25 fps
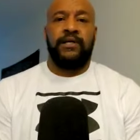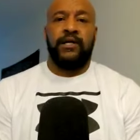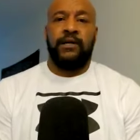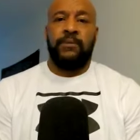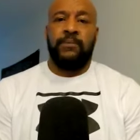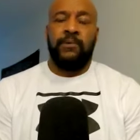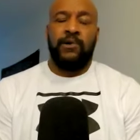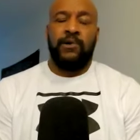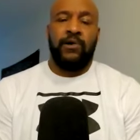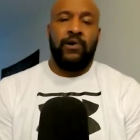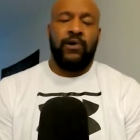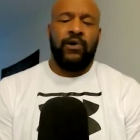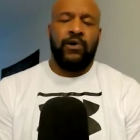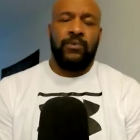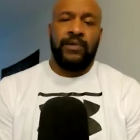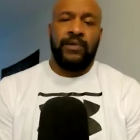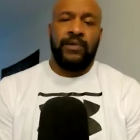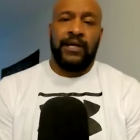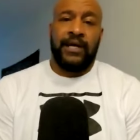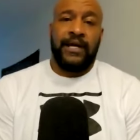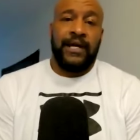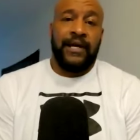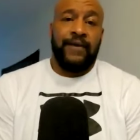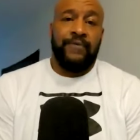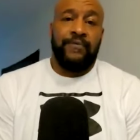coming home,
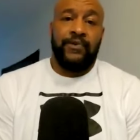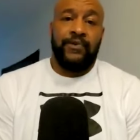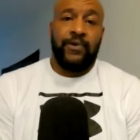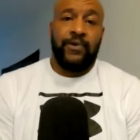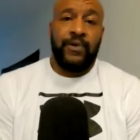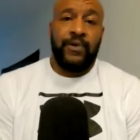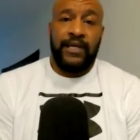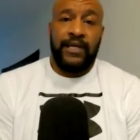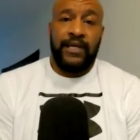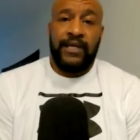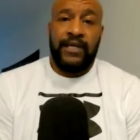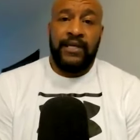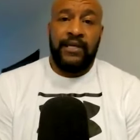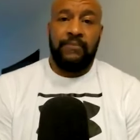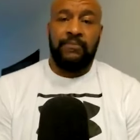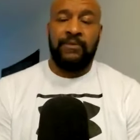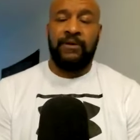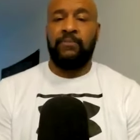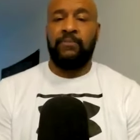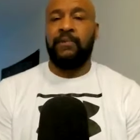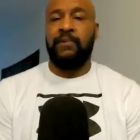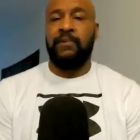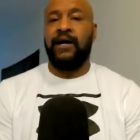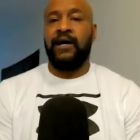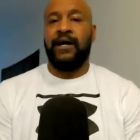not having no heat, my
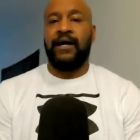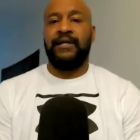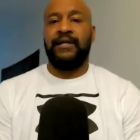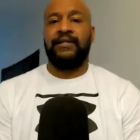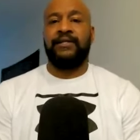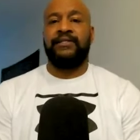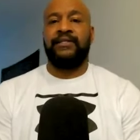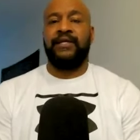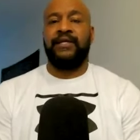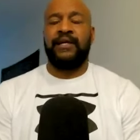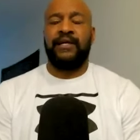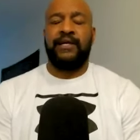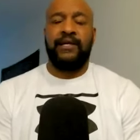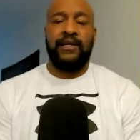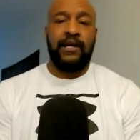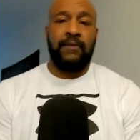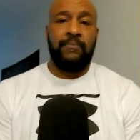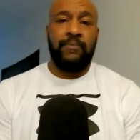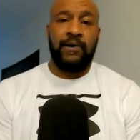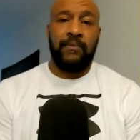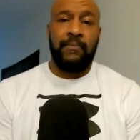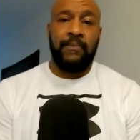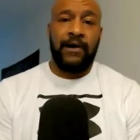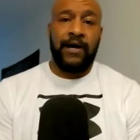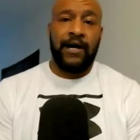mom to take care of
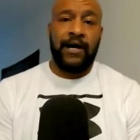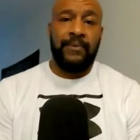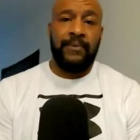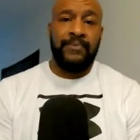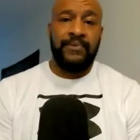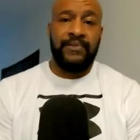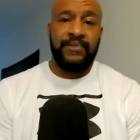my mom at